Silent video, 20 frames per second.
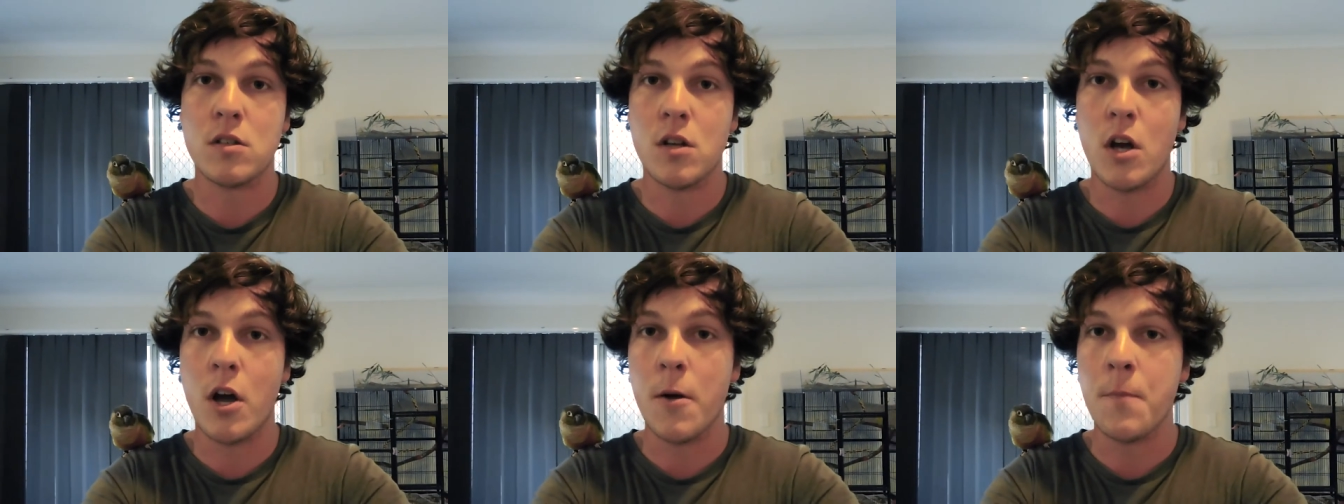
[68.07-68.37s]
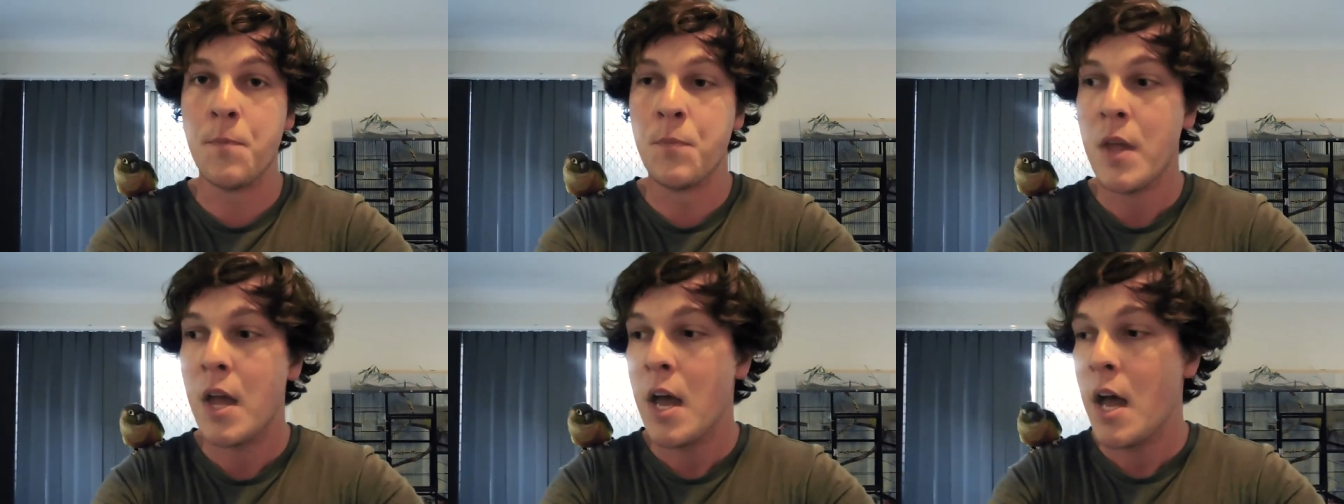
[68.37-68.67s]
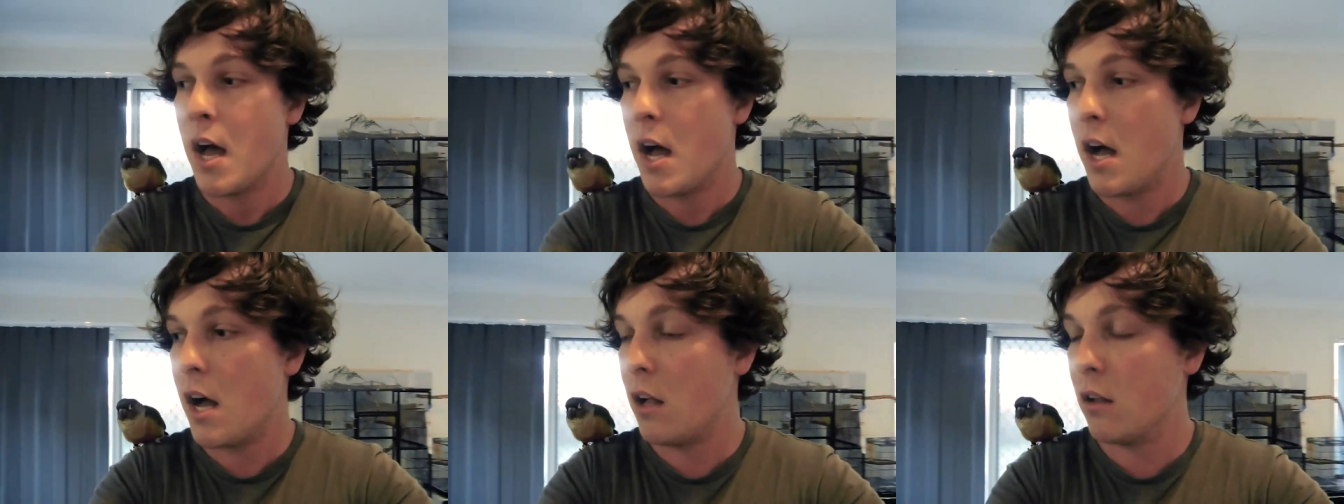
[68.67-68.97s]
So
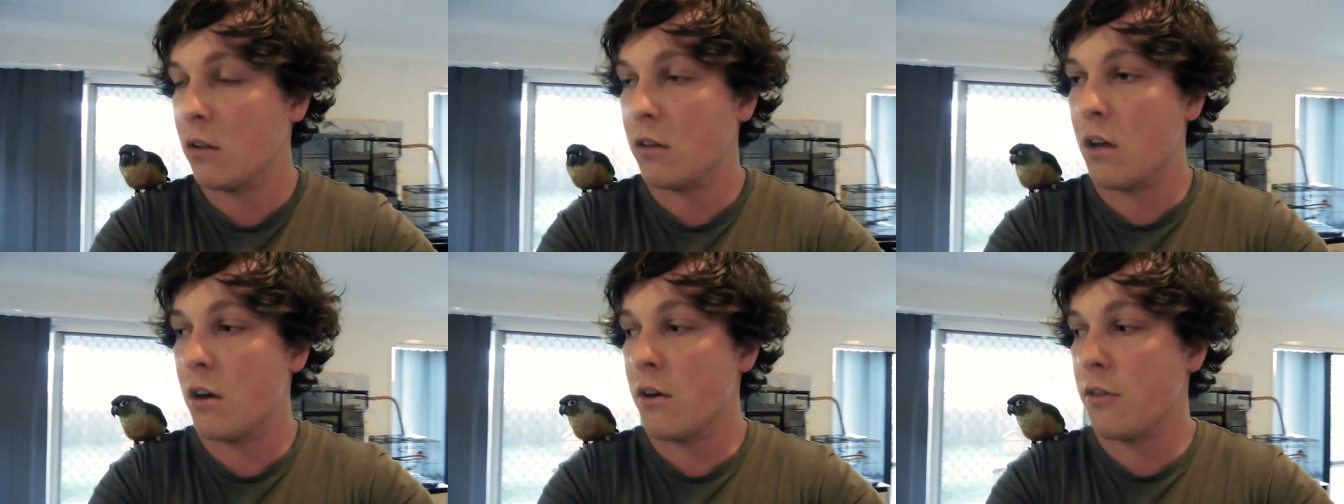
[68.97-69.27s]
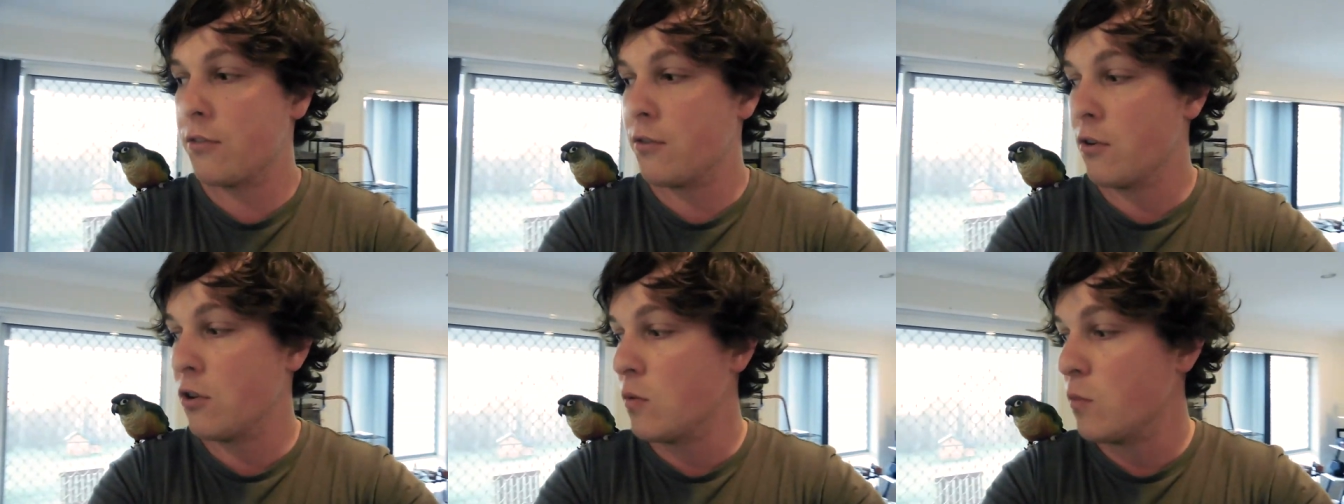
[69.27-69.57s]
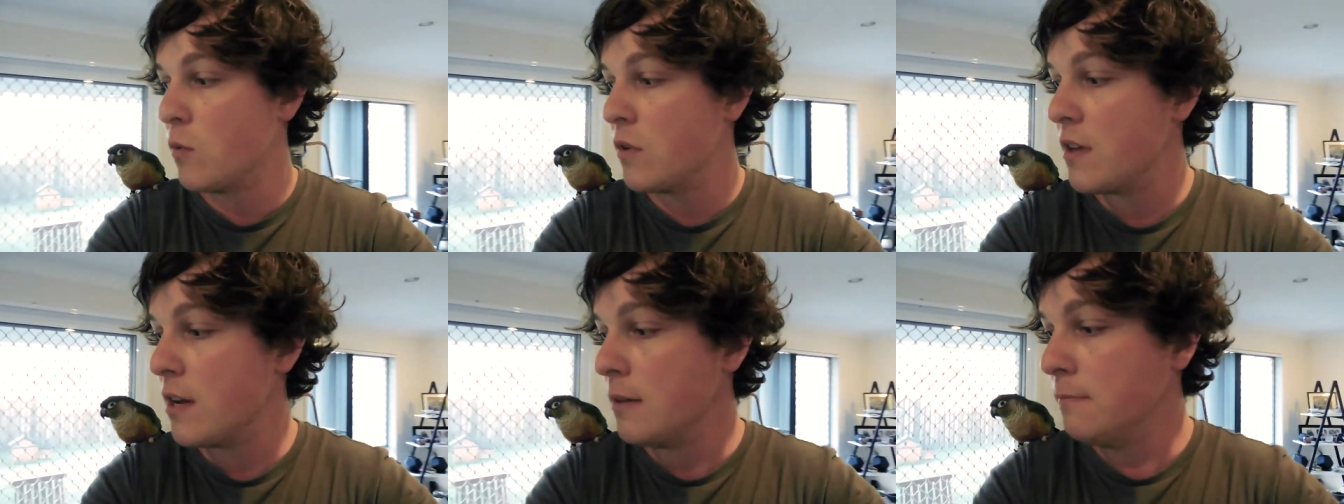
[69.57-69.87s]
I'll go through
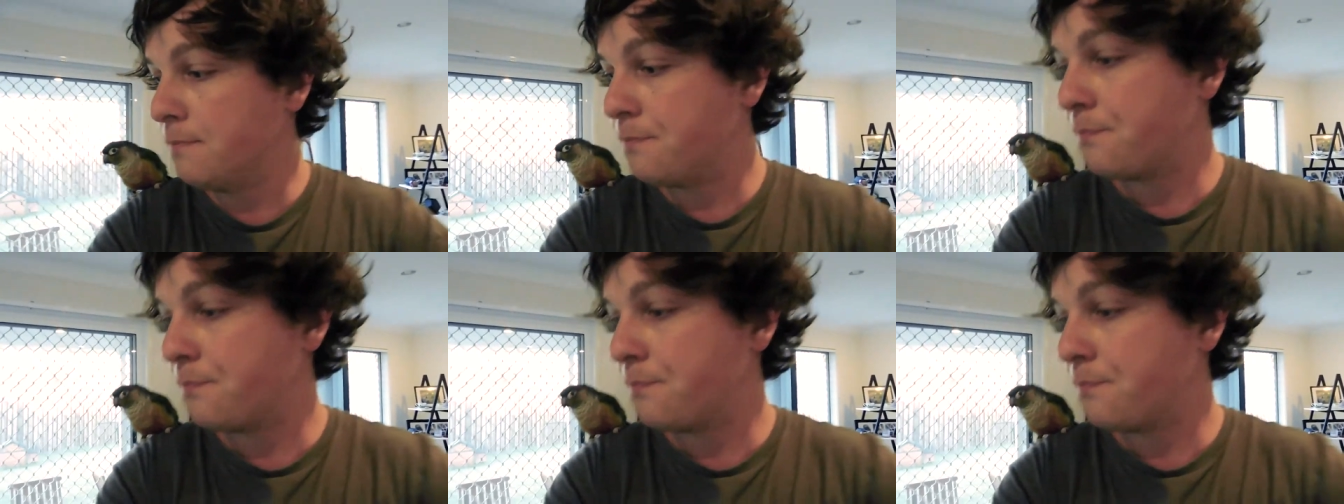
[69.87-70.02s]
them with you.